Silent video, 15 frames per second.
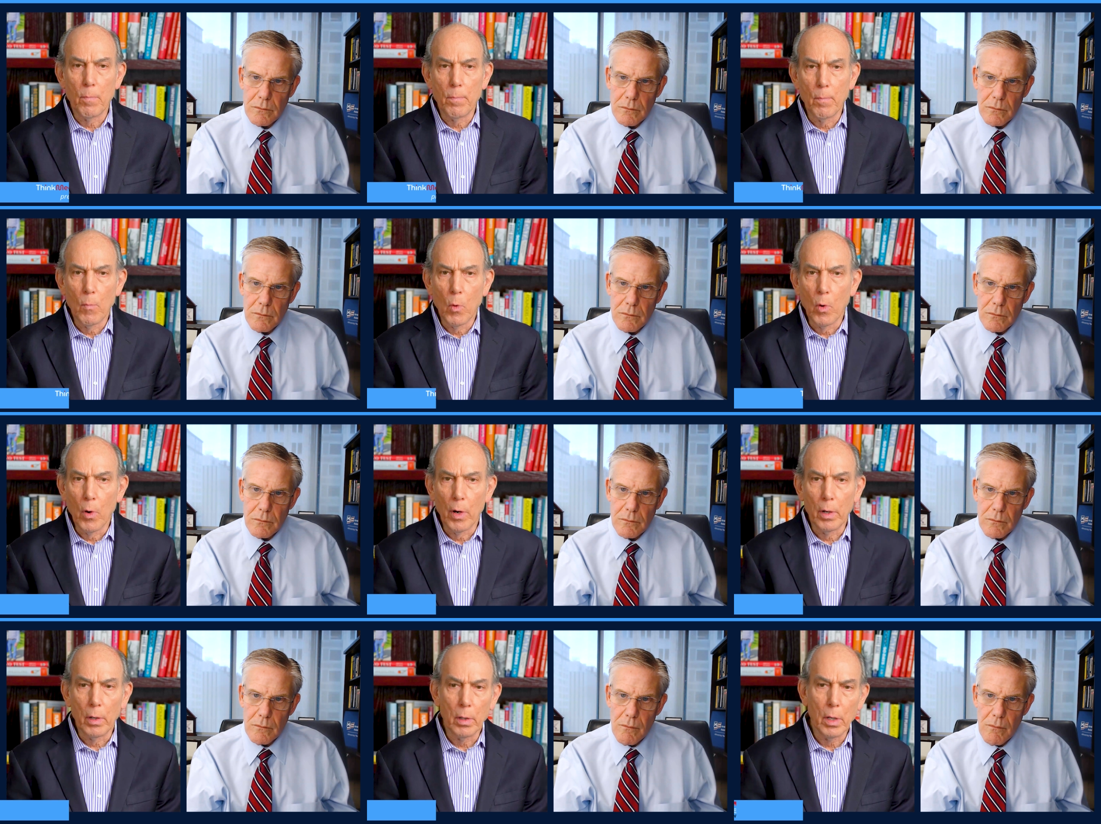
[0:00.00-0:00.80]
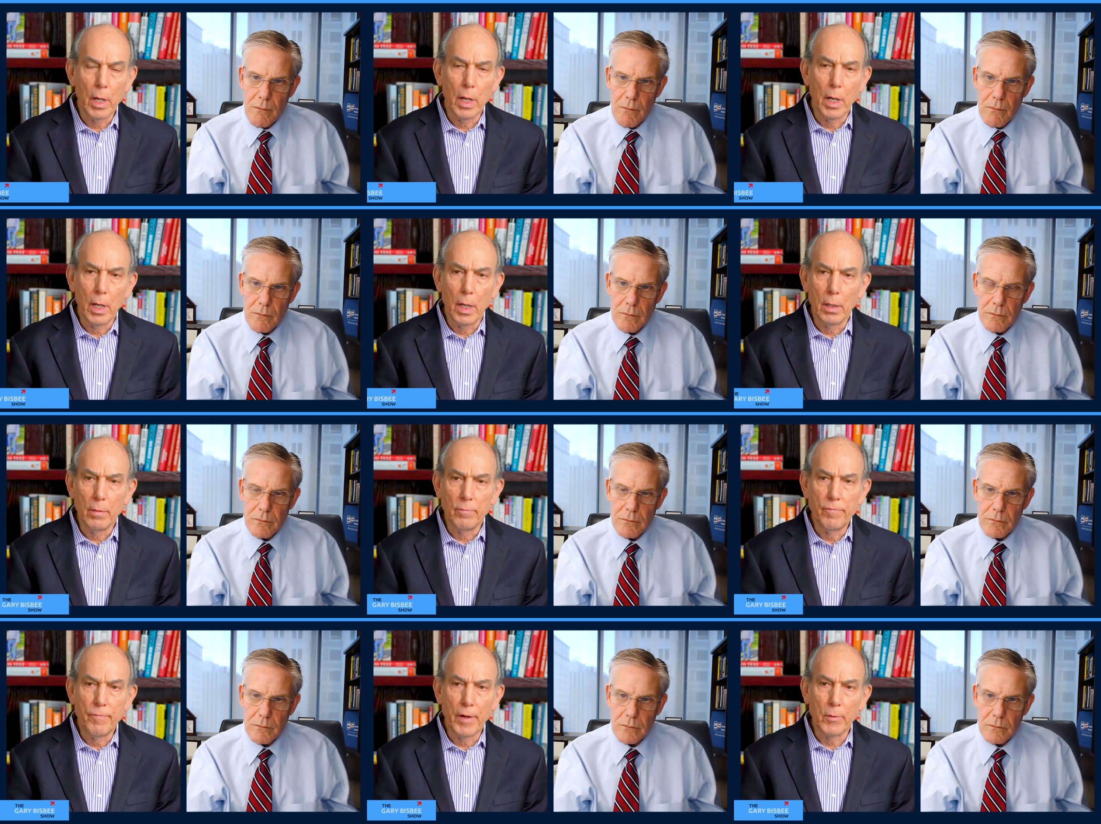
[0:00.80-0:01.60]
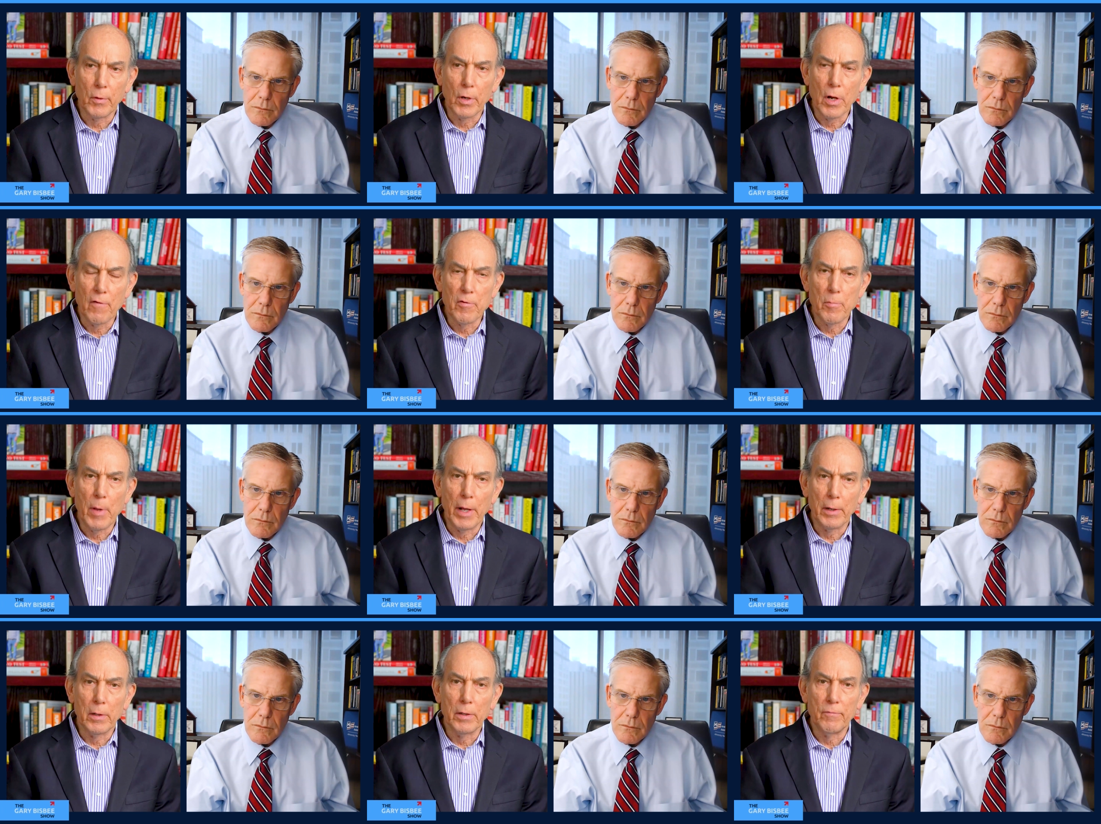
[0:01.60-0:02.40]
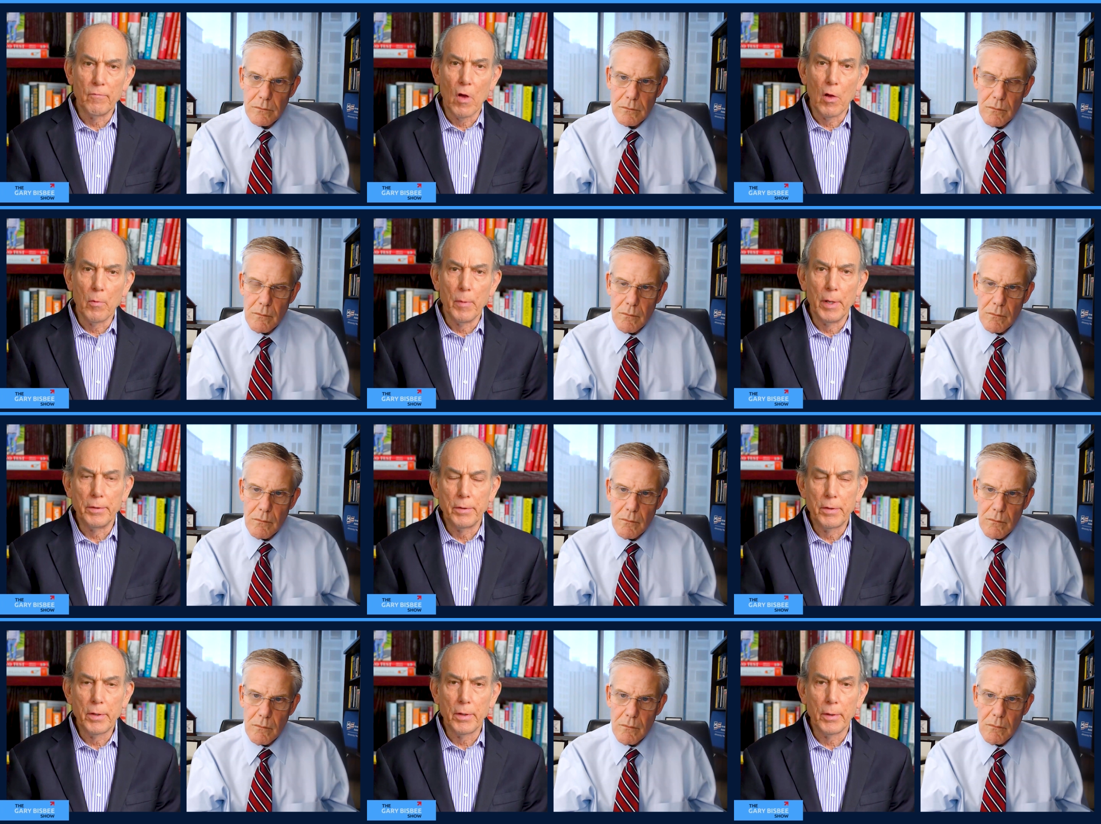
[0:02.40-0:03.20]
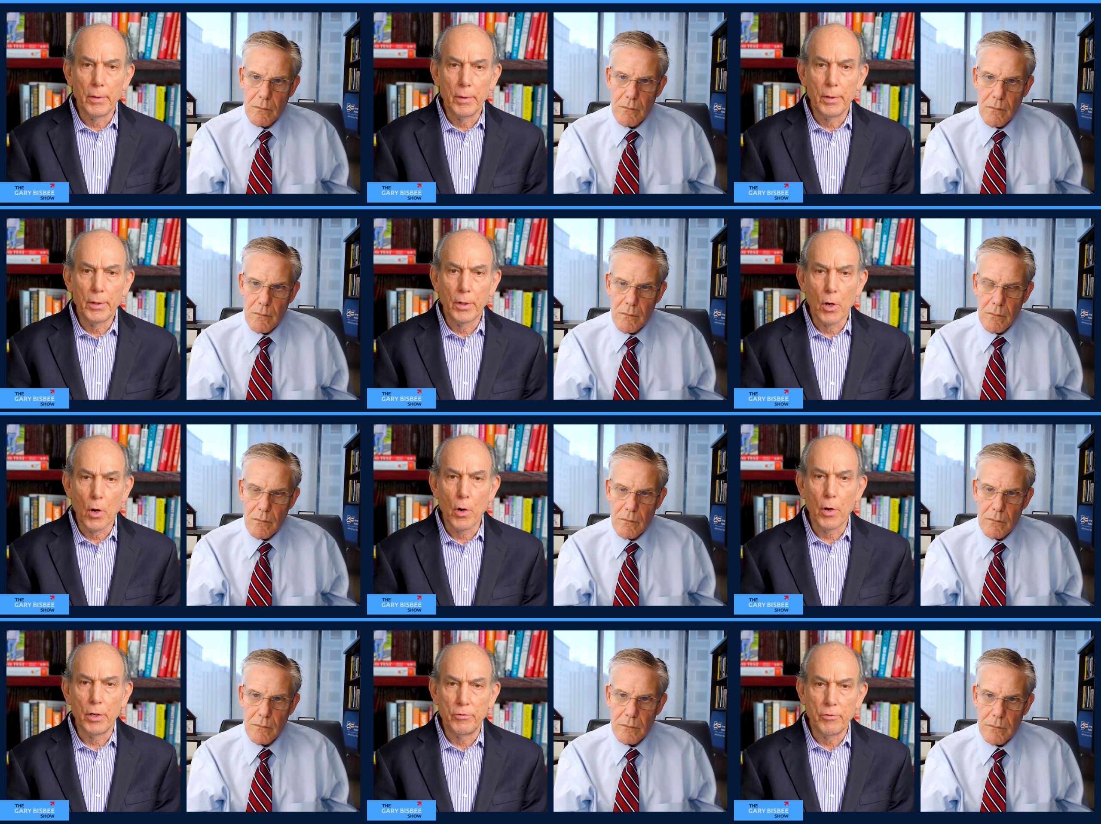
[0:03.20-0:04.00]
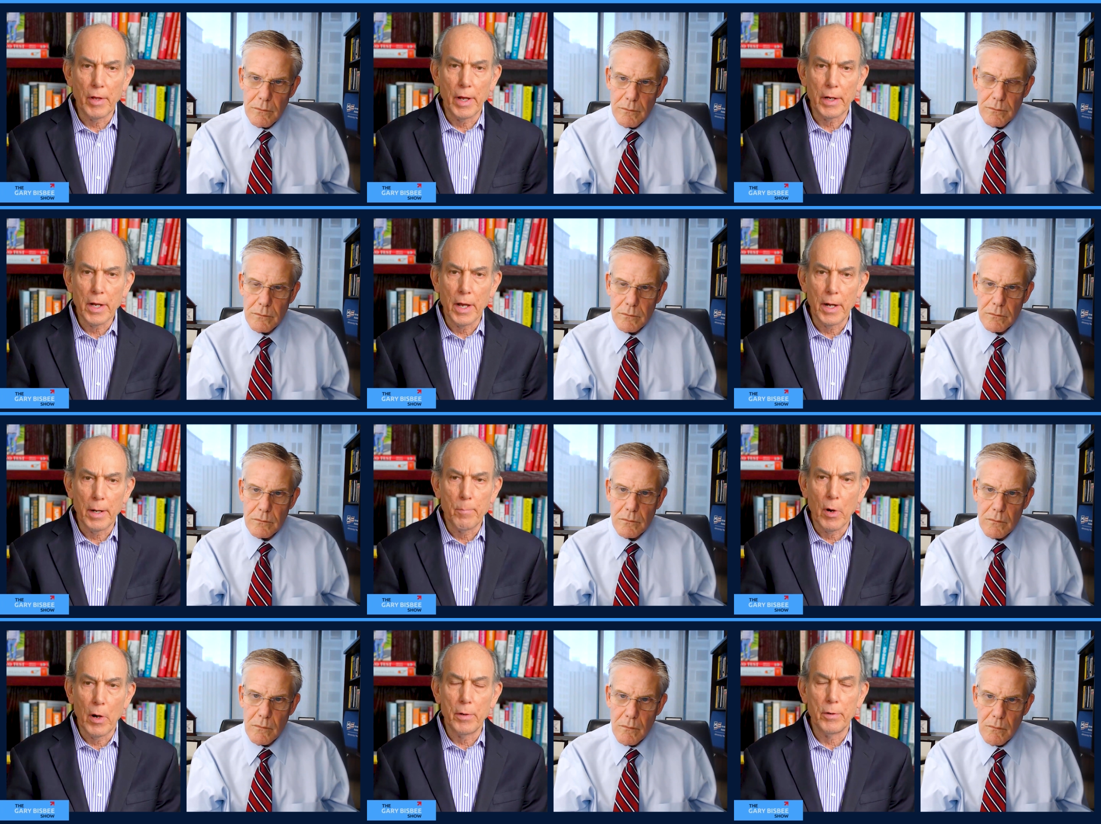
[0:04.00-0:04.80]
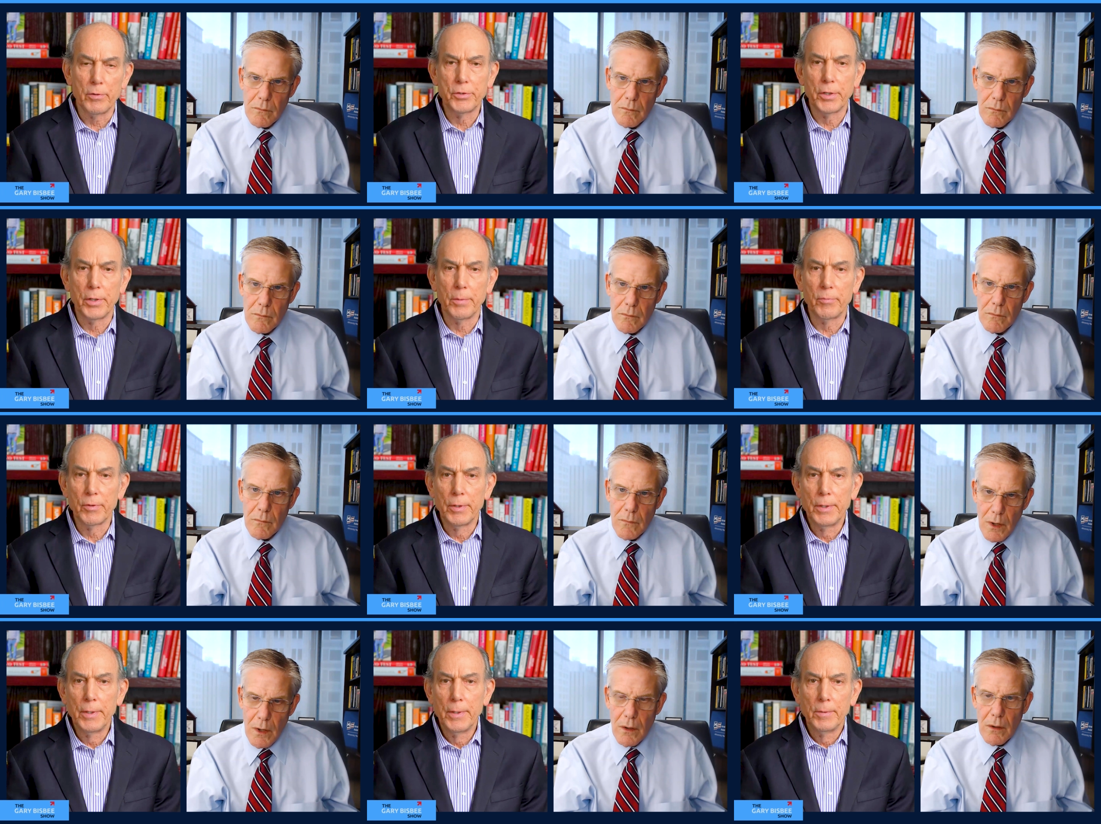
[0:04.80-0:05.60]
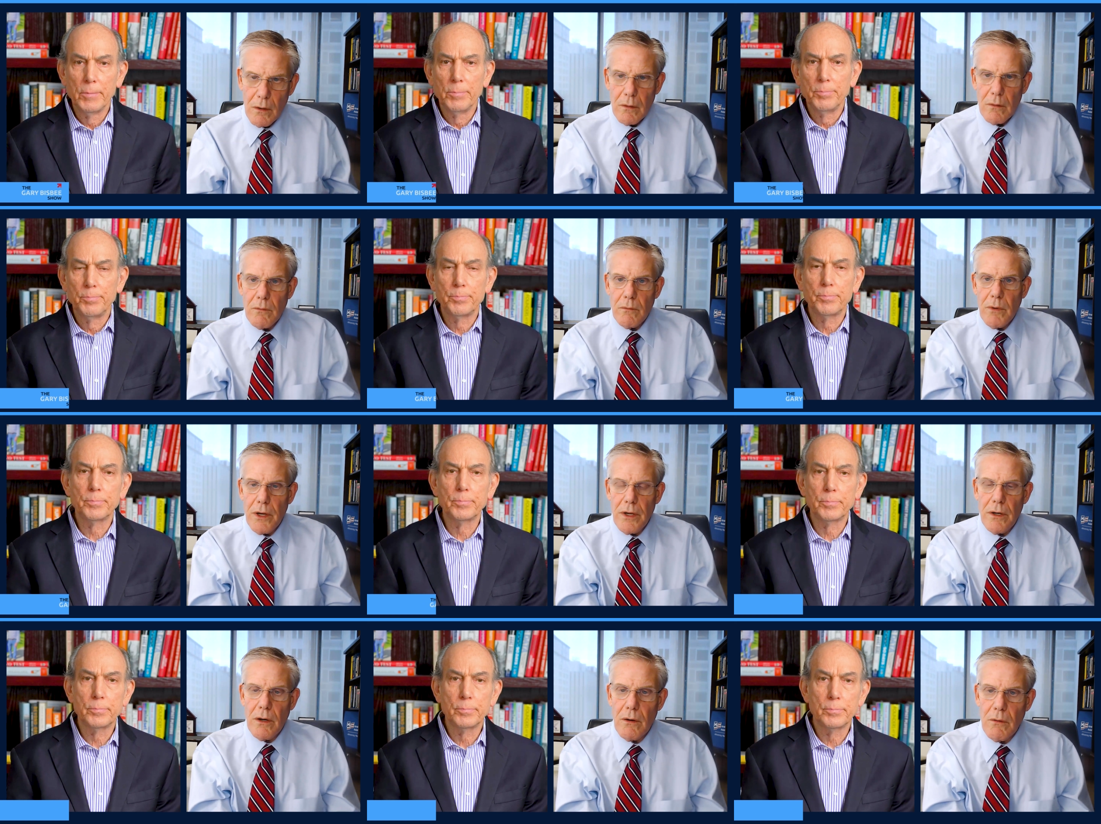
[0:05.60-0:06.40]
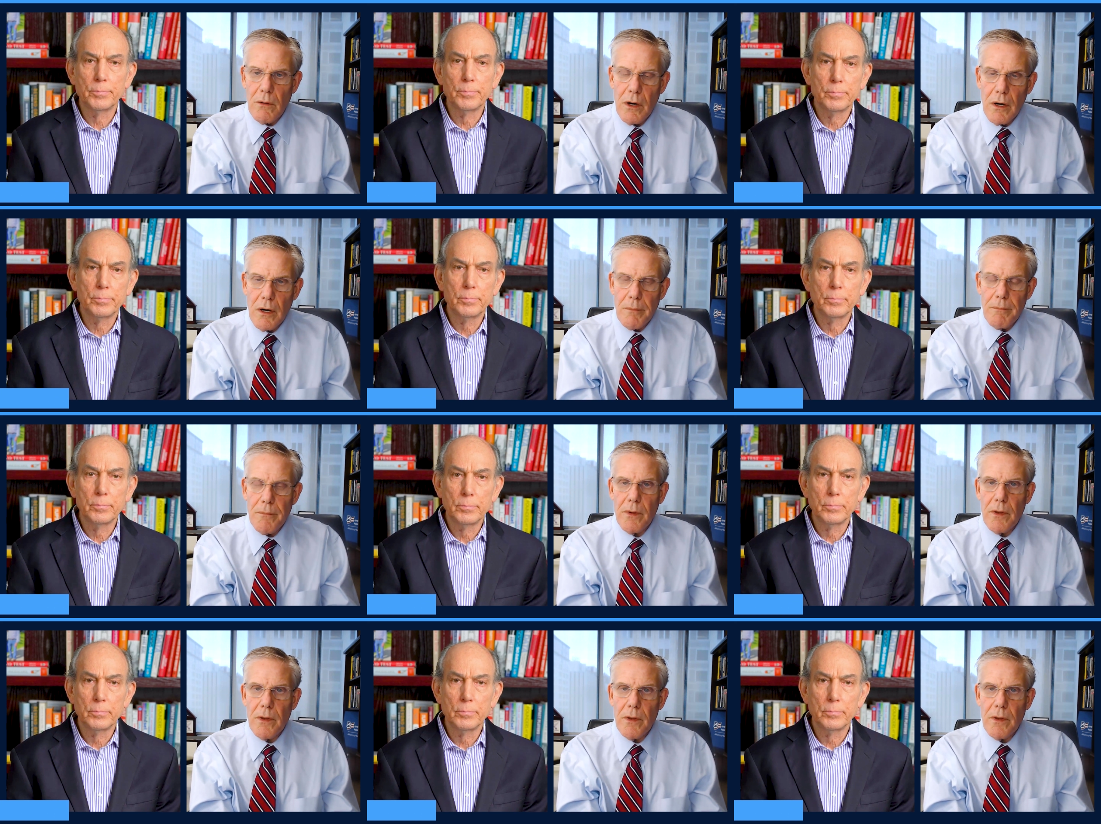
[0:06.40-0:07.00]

Speaker 1: more uh, federal governmental involvement to encourage that kind of partnerships?
Speaker 2: Well, you know, um,